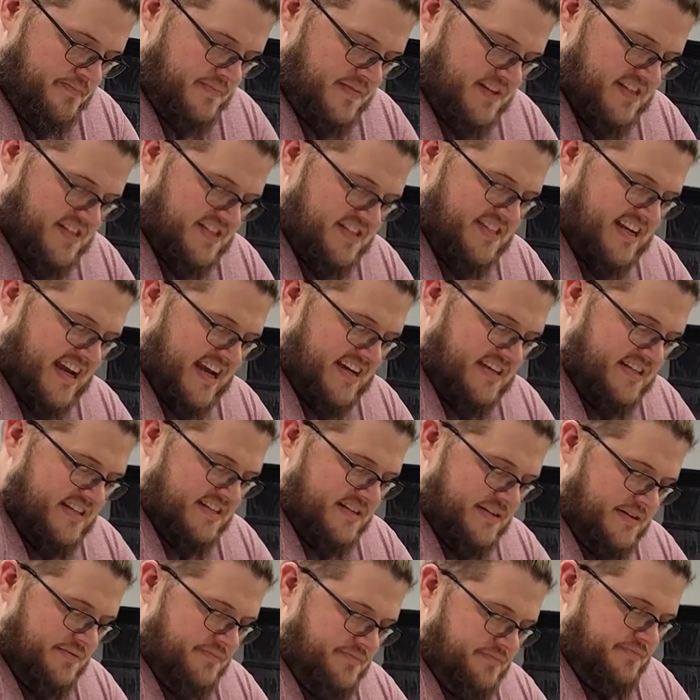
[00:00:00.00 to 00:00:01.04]
The
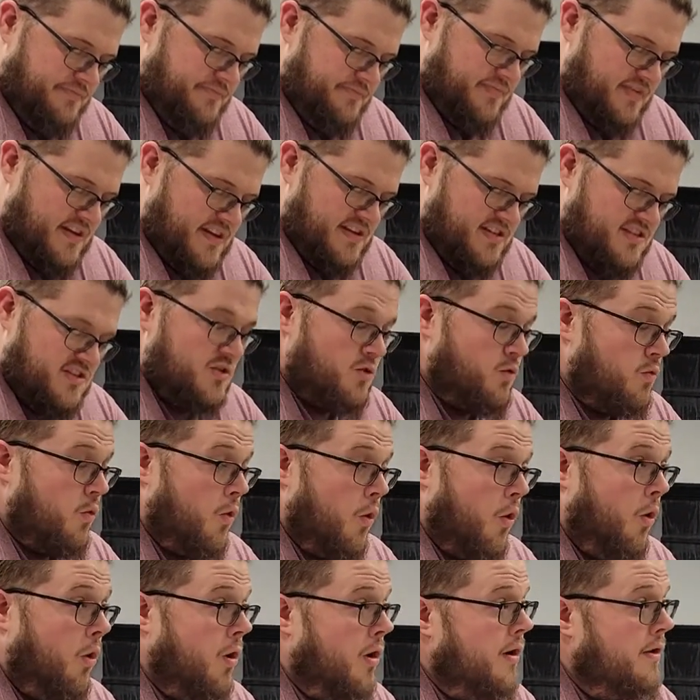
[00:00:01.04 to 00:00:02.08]
second is the
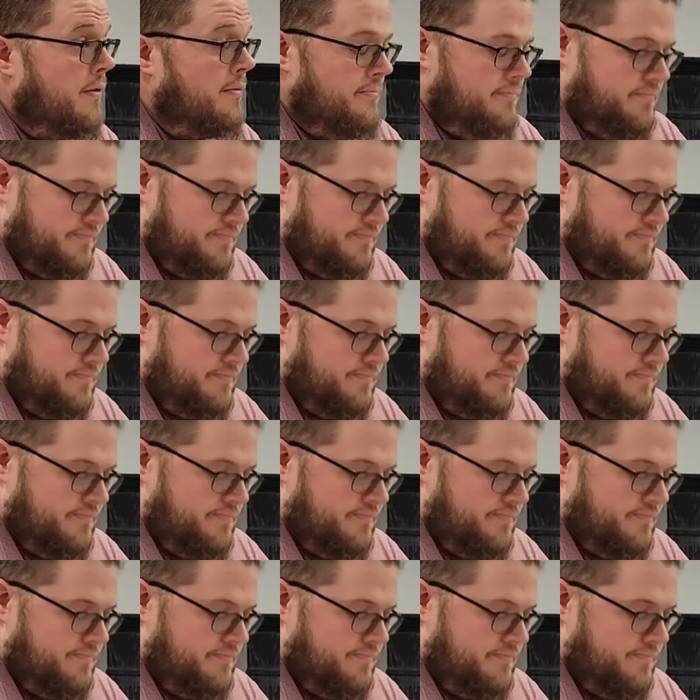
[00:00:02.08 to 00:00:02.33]
roar.